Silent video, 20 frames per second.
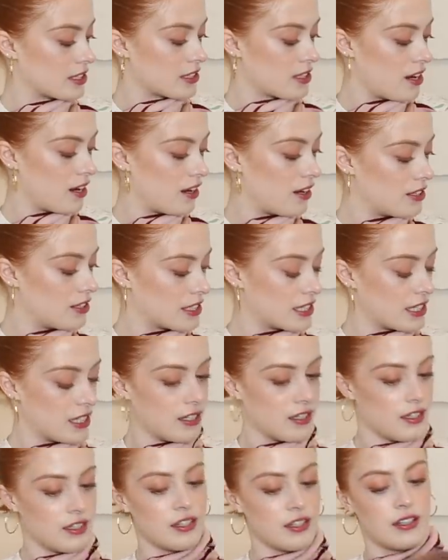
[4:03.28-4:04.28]
this
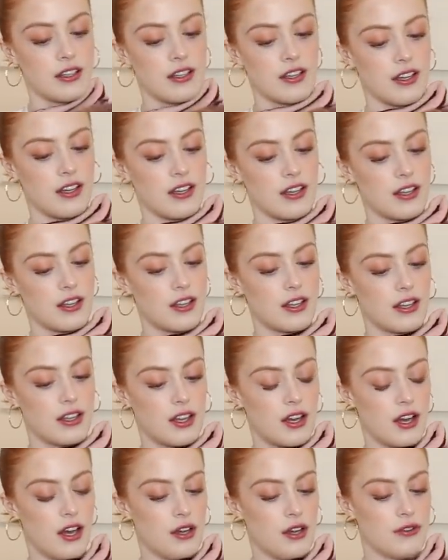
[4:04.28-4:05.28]
cardigan
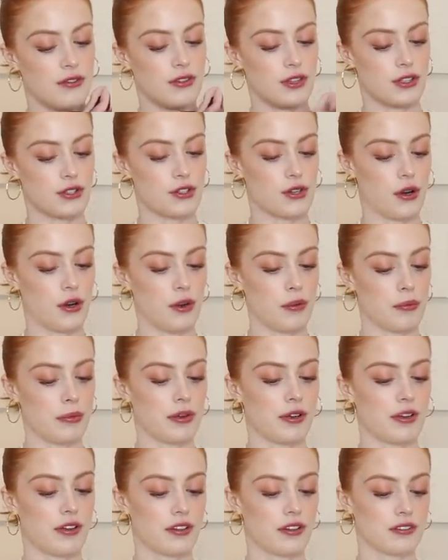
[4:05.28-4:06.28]
over the top.
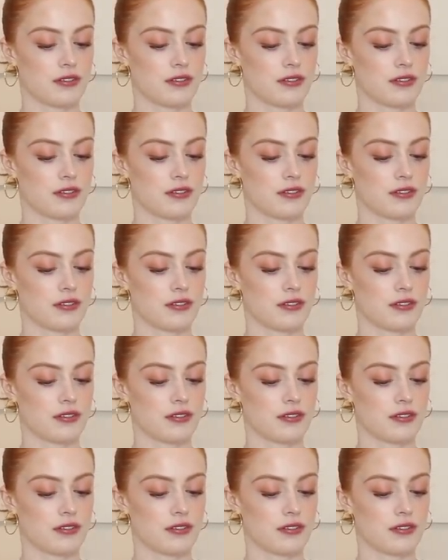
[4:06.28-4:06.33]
